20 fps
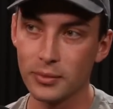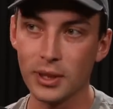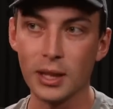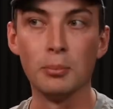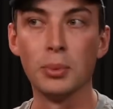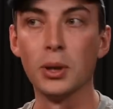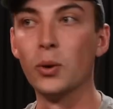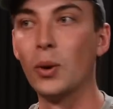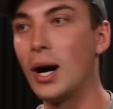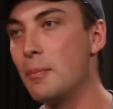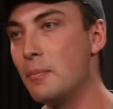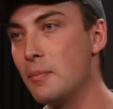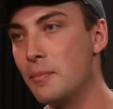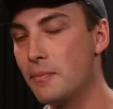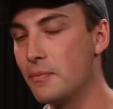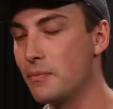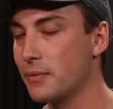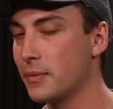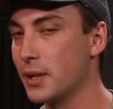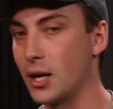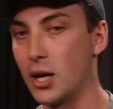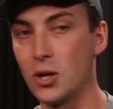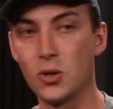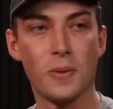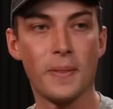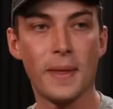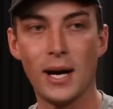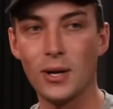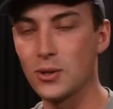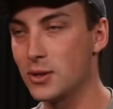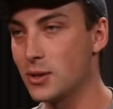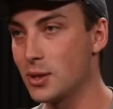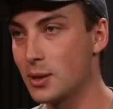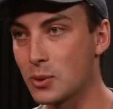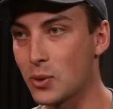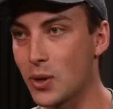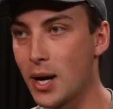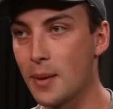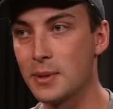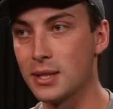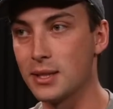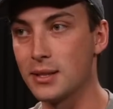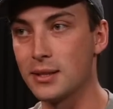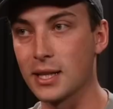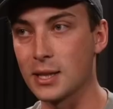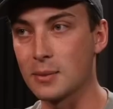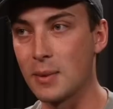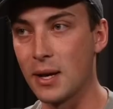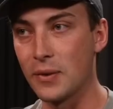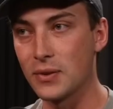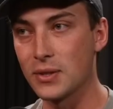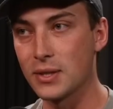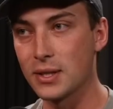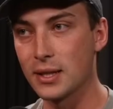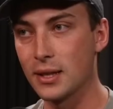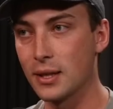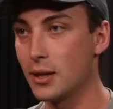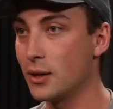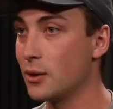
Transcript: He blew up 100,000 subscribers in 6 months.